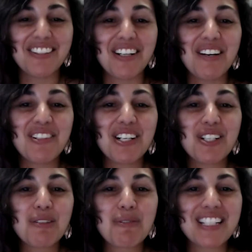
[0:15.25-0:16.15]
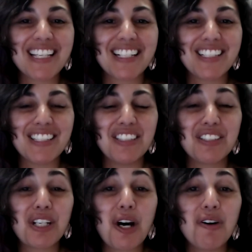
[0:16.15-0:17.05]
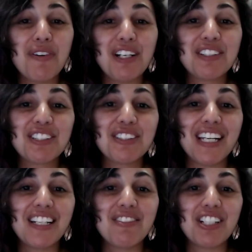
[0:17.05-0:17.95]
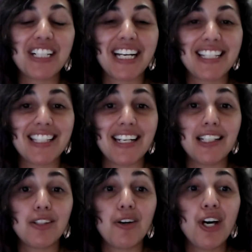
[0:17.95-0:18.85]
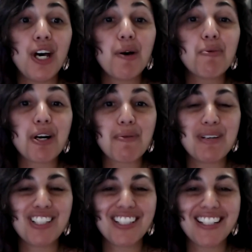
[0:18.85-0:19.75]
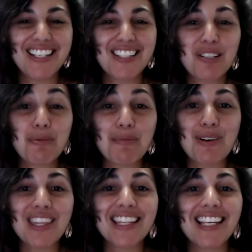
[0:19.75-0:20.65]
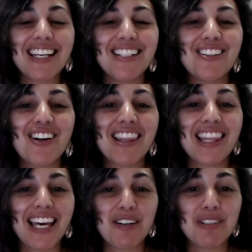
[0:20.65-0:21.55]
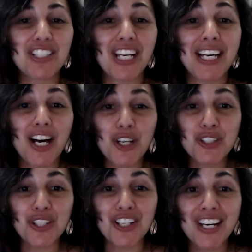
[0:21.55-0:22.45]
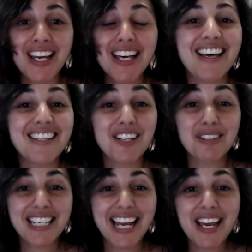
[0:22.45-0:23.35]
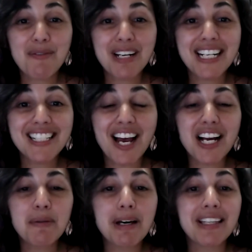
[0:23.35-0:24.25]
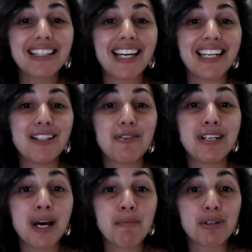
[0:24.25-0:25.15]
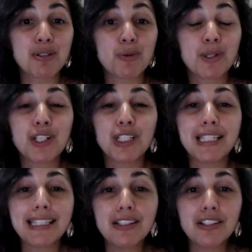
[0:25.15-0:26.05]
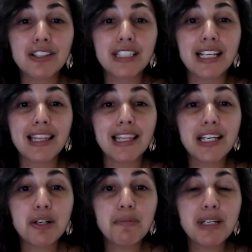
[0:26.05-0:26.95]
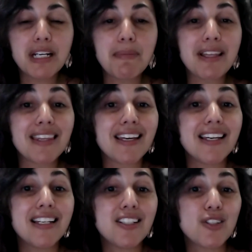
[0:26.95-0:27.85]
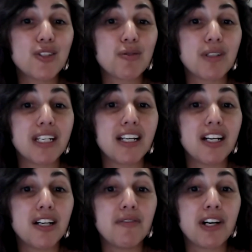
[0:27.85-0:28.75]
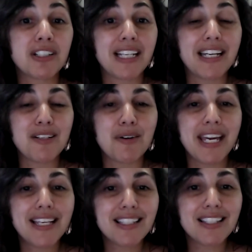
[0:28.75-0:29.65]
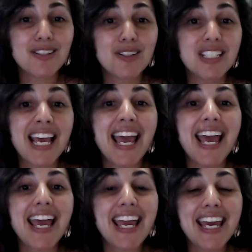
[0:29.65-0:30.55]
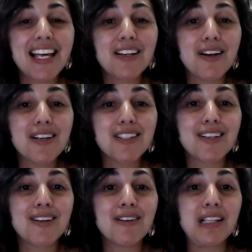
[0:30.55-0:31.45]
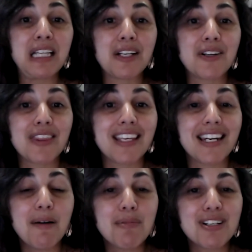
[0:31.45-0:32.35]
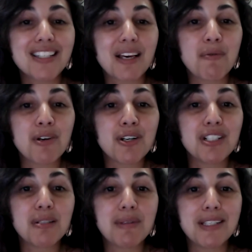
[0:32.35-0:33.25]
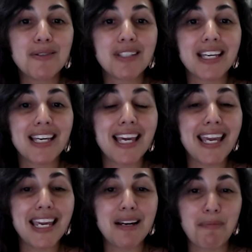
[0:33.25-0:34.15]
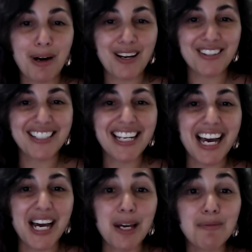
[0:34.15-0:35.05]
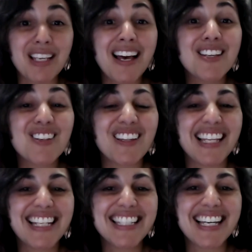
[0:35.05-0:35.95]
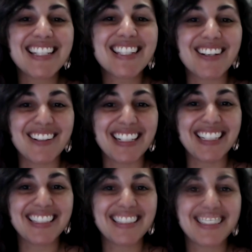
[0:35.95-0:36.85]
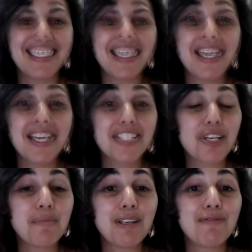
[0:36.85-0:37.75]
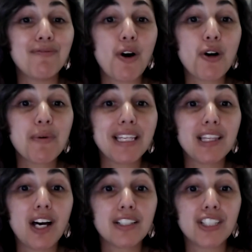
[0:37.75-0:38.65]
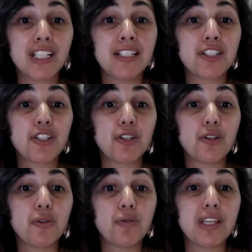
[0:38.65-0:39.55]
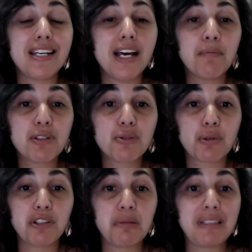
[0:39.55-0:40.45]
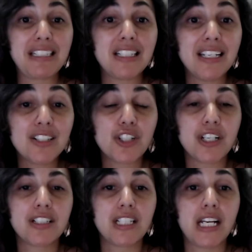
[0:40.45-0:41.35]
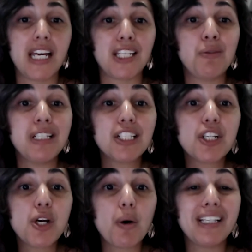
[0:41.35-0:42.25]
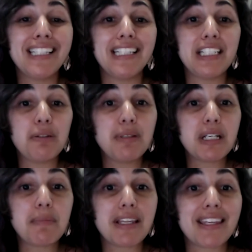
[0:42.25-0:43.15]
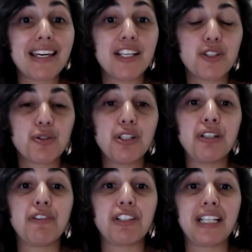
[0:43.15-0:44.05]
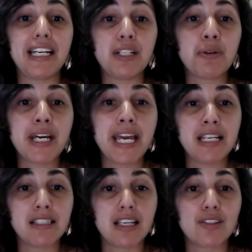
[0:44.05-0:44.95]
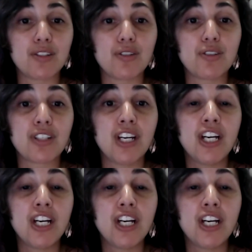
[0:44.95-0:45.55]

I'm your host, Priscilla Colon, co-founder creative here at Casarito, where our mission is to promote the Taíno language and culture. So today we're going to talk about the Taíno numbers. We're going to learn a little bit about the history of our Taíno ancestors and also learn the numbers that we're going to be using in modern times. So let's get started. So before we launch into the numbers we're going to be teaching today, you need to know a little bit about the history of our Taíno ancestors.